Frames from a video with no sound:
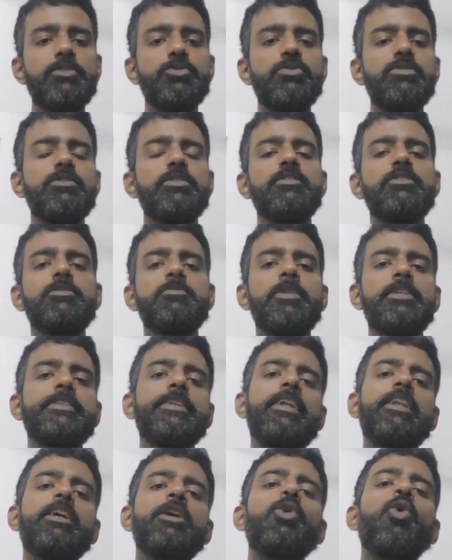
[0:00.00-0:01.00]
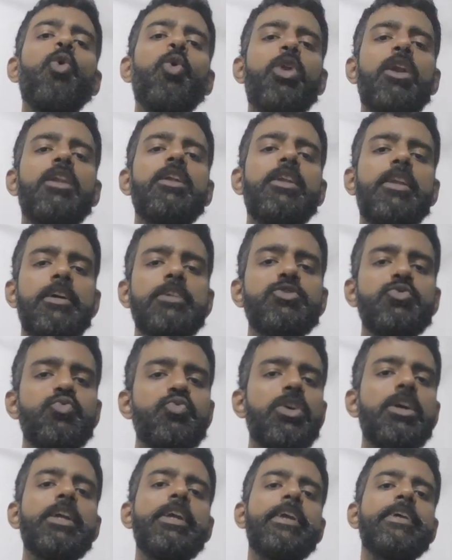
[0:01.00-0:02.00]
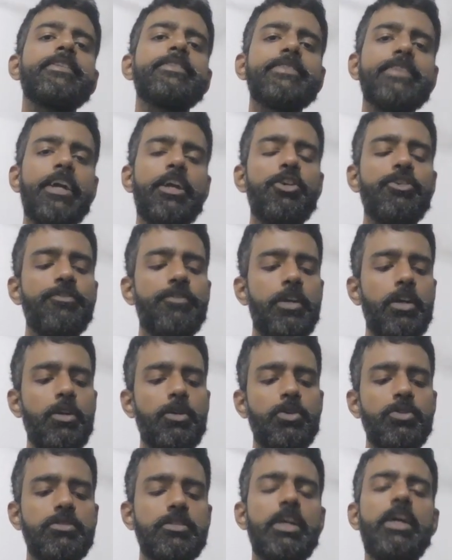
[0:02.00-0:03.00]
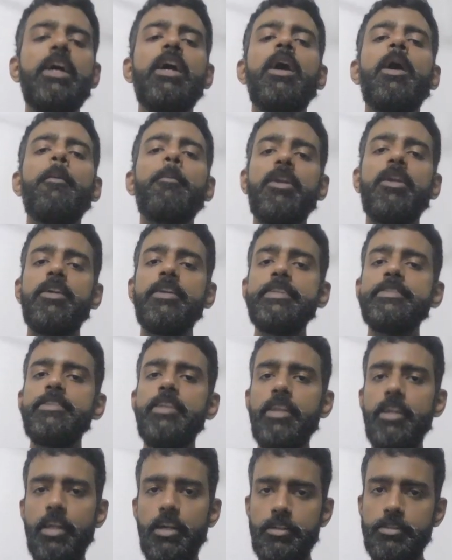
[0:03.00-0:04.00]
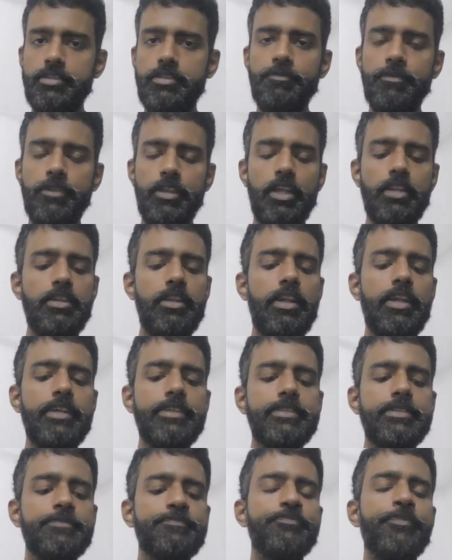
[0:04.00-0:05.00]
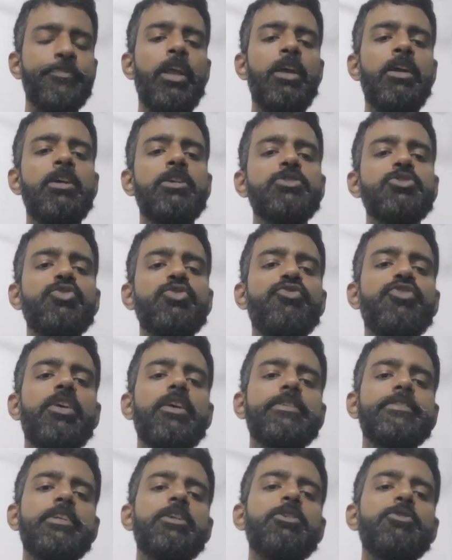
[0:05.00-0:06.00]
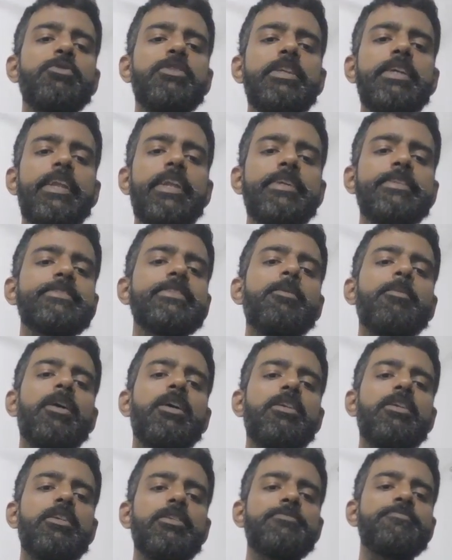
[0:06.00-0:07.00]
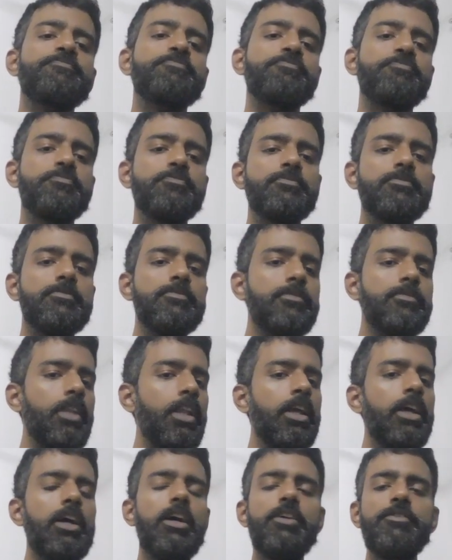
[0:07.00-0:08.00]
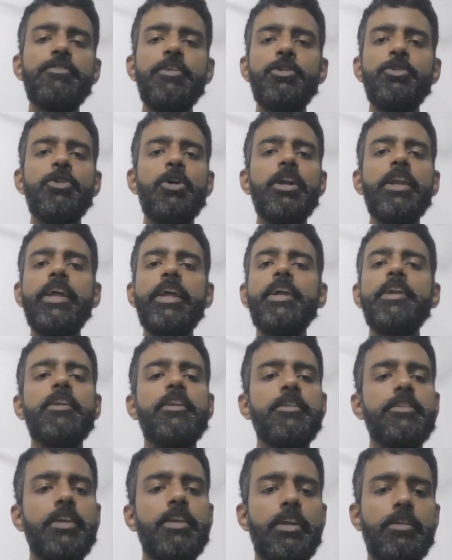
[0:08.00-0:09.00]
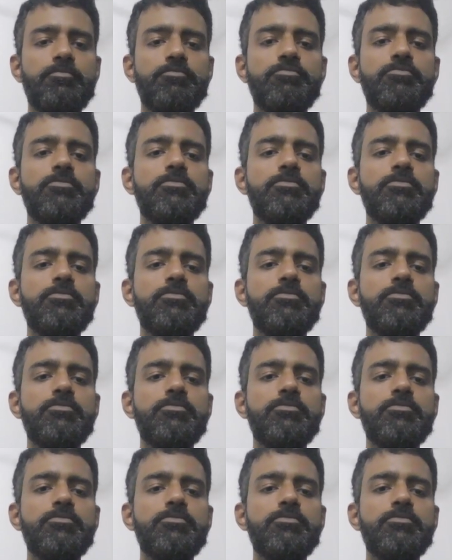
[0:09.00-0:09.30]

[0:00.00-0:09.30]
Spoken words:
So this is basically core Linux working inside of Windows, but it is Linux nonetheless. So if we execute the ls command, we do not get anything.